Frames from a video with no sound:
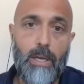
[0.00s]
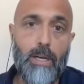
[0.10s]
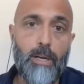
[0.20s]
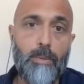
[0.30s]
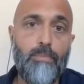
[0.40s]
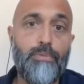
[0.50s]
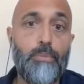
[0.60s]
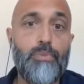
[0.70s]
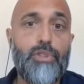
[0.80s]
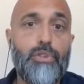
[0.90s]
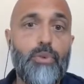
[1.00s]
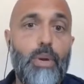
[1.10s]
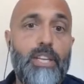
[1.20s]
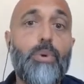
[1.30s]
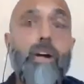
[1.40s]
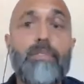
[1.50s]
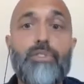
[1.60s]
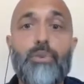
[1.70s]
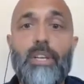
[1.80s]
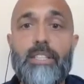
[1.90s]
From 2012 to
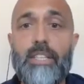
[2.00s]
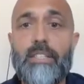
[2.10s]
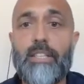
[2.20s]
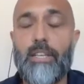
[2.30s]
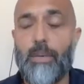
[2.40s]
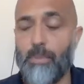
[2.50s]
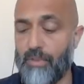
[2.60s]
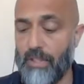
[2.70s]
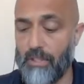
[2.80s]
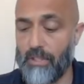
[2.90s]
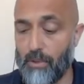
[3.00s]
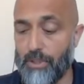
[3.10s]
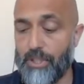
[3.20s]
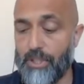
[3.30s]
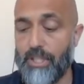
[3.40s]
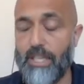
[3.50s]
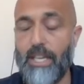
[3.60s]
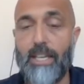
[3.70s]
2016, I moved into the AutoCAD